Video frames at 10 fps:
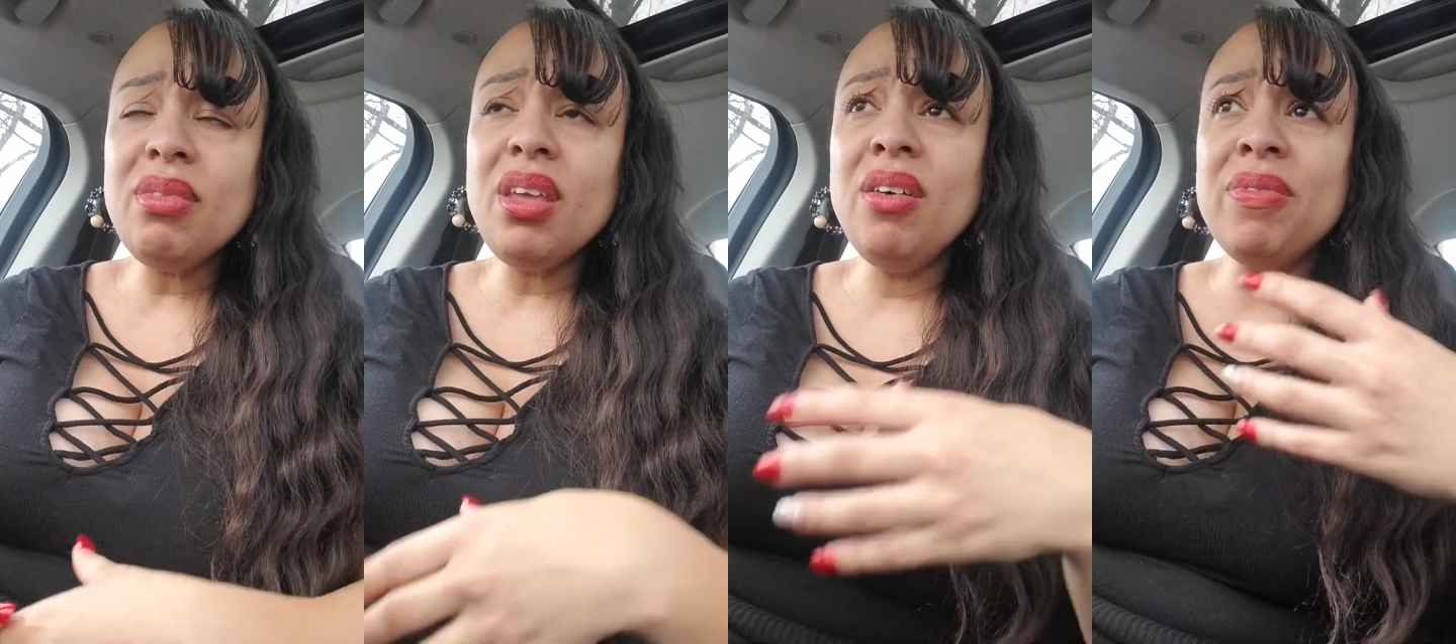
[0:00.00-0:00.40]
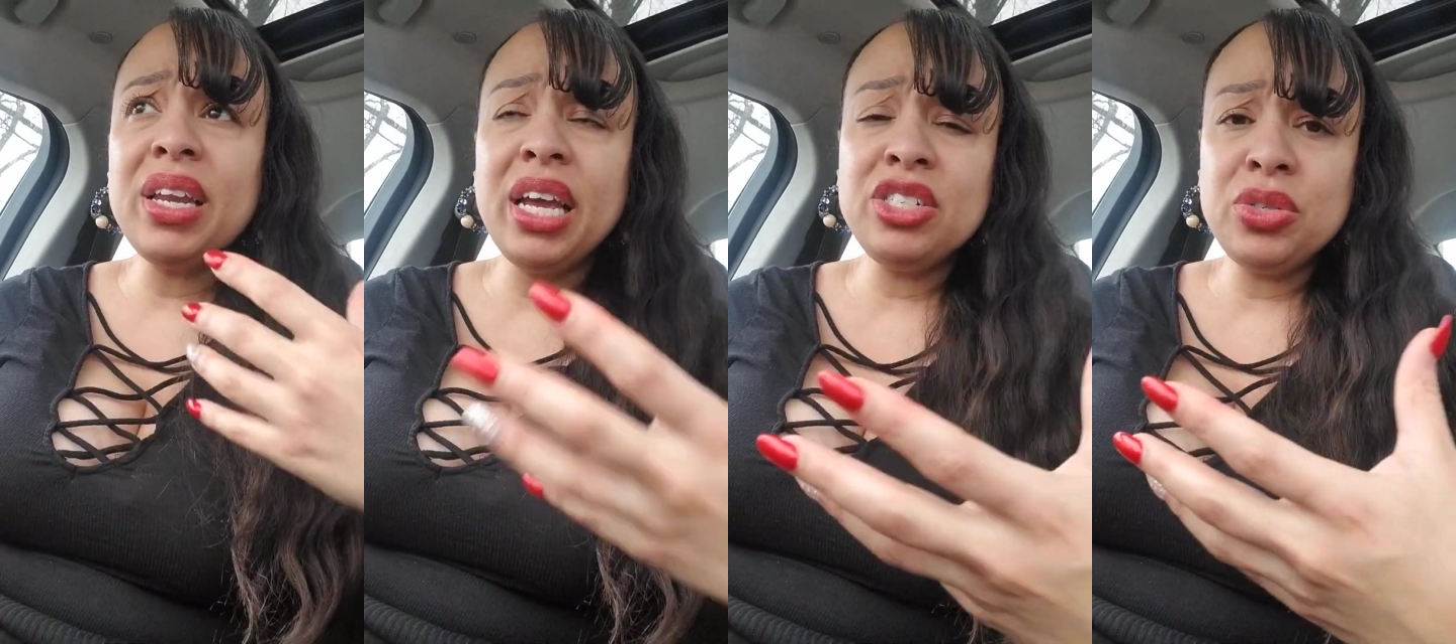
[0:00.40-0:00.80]
a
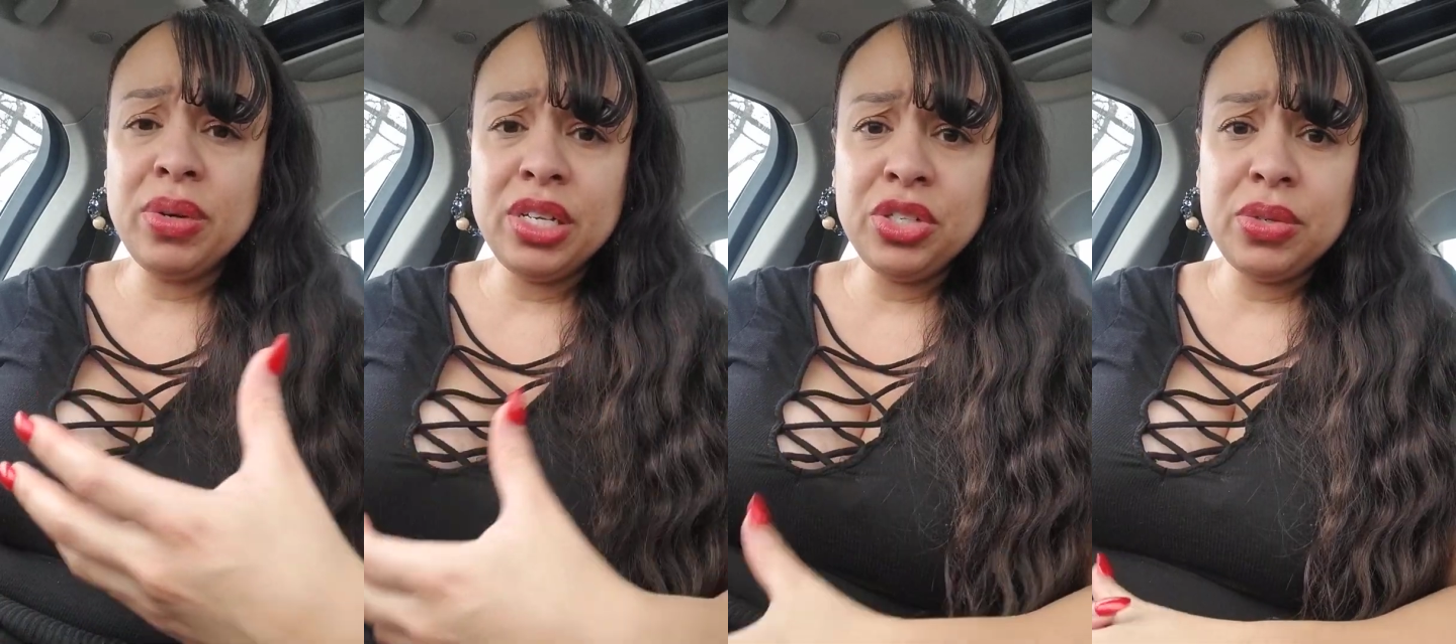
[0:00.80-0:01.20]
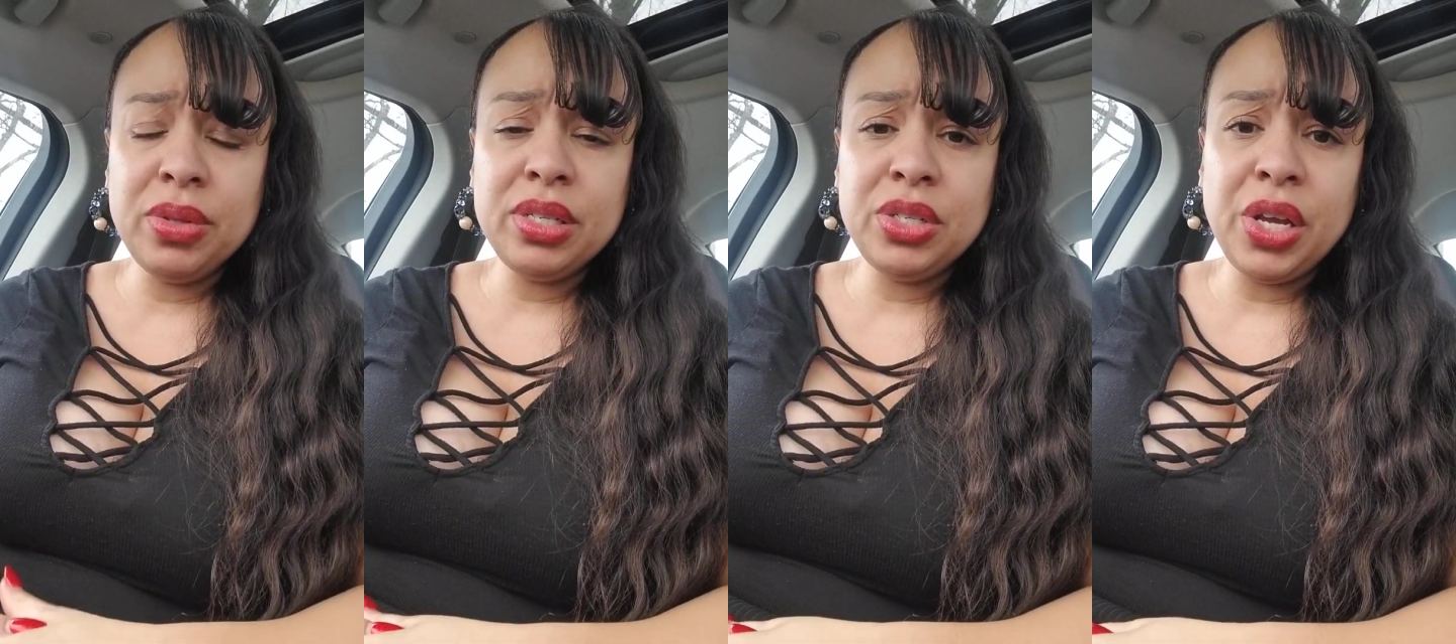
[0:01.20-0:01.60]
financial issue
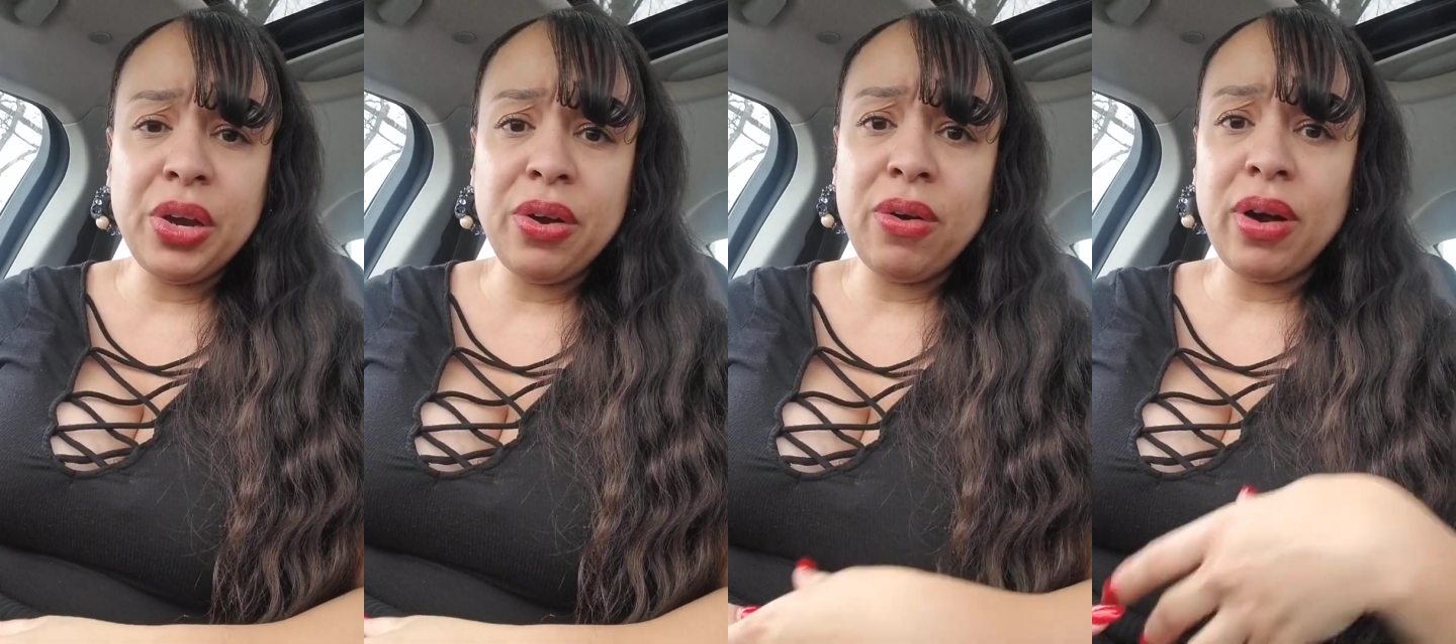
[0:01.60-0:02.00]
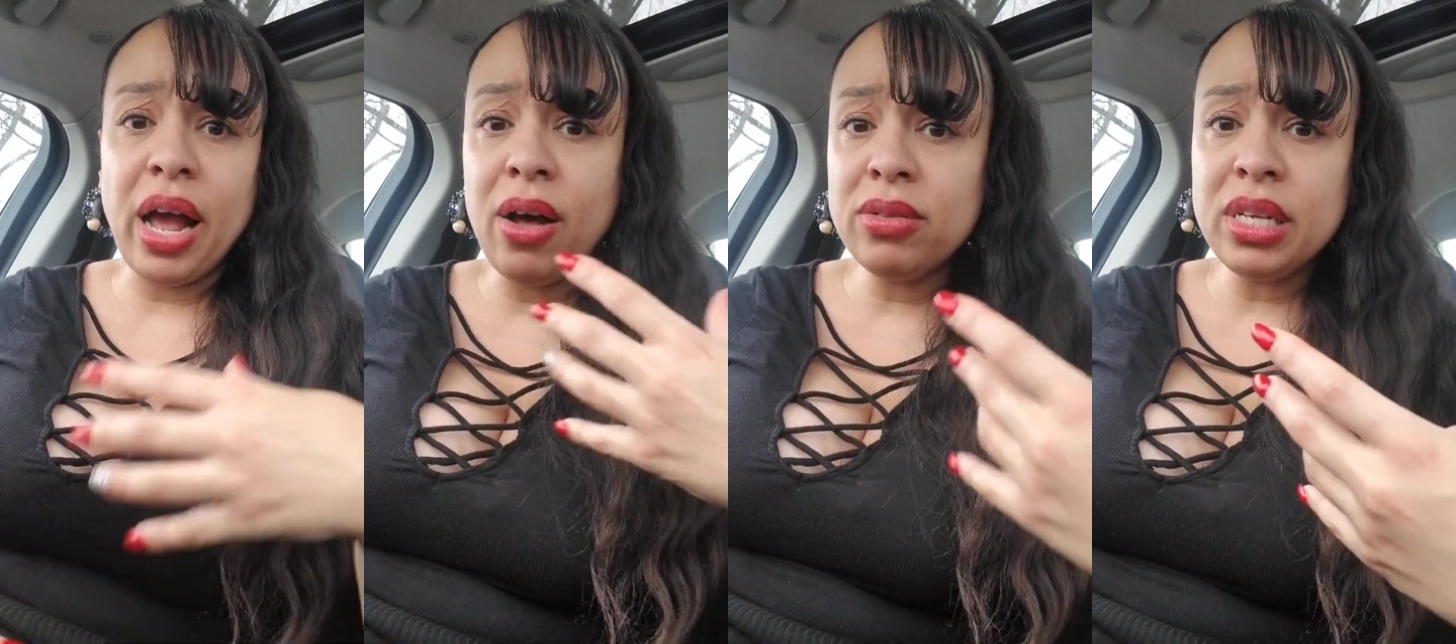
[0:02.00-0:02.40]
this year or a
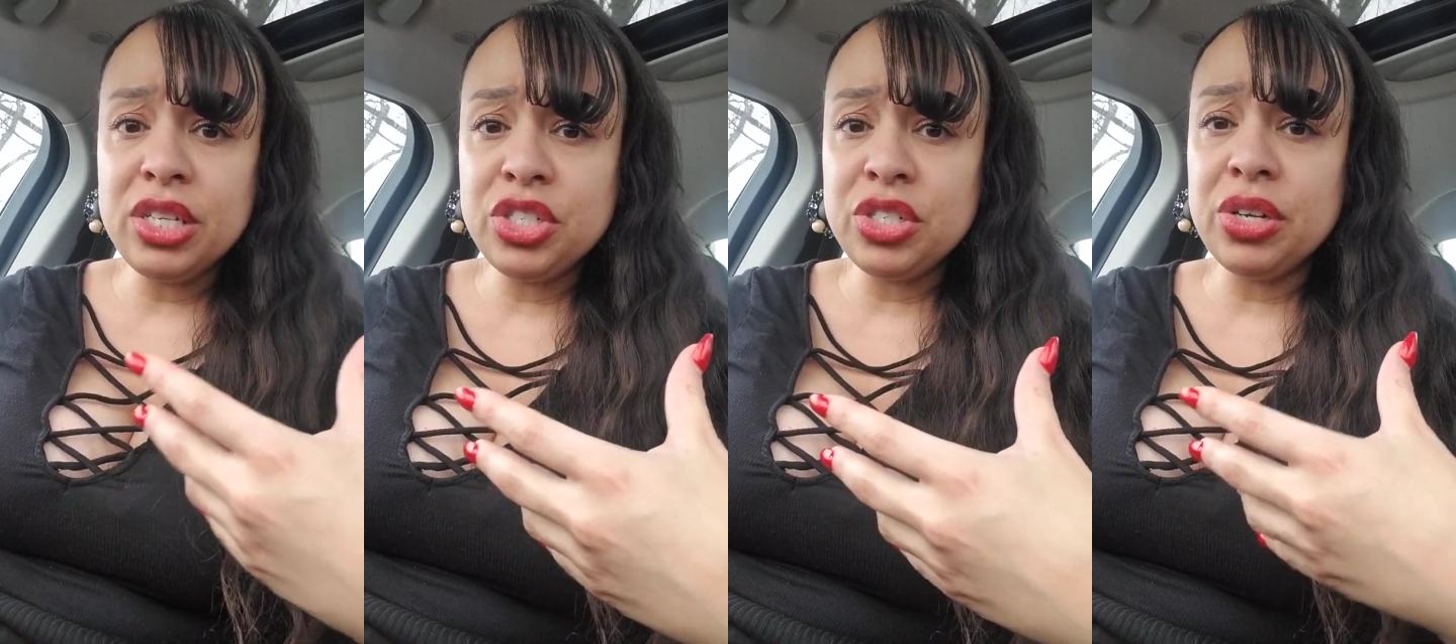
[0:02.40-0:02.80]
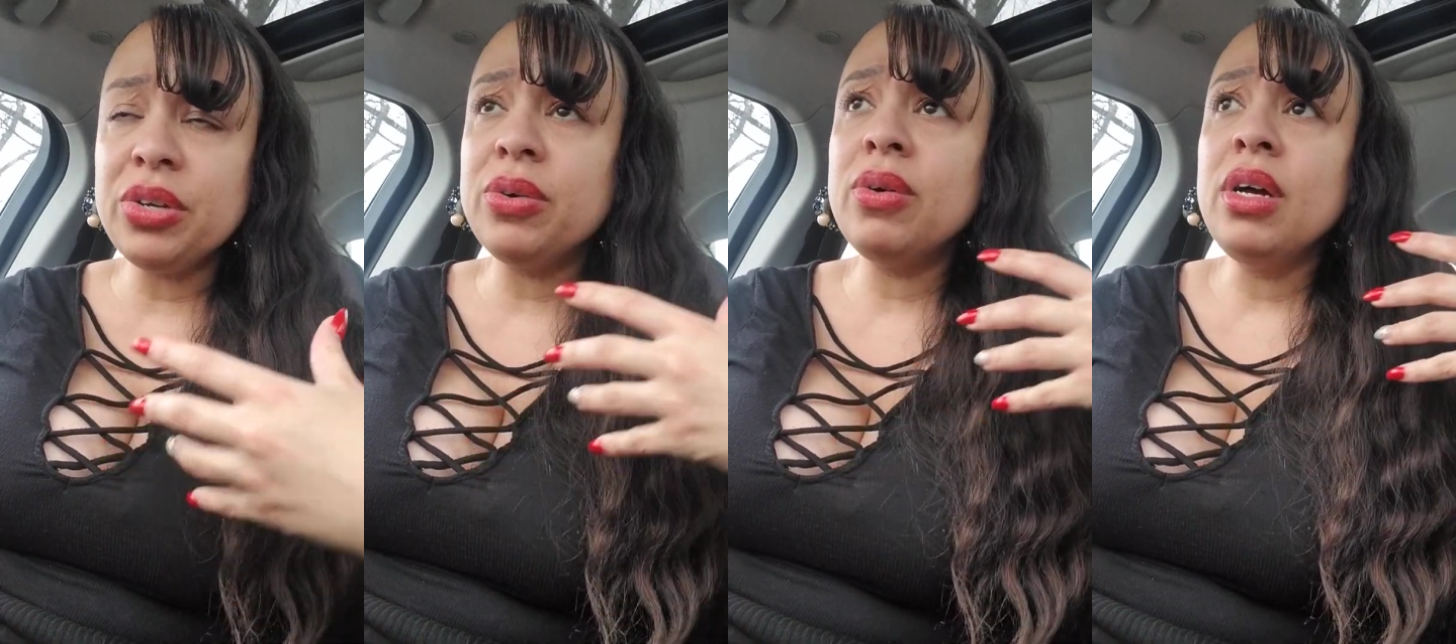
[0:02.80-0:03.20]
health
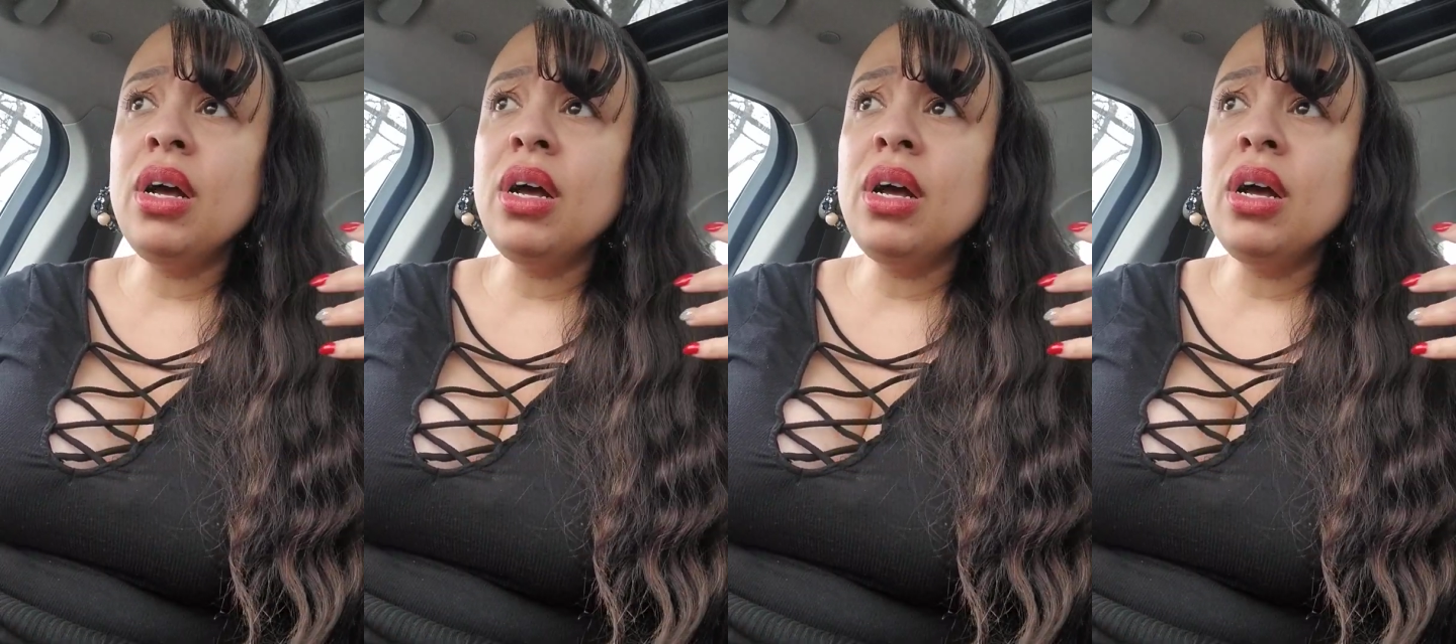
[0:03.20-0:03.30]
issue,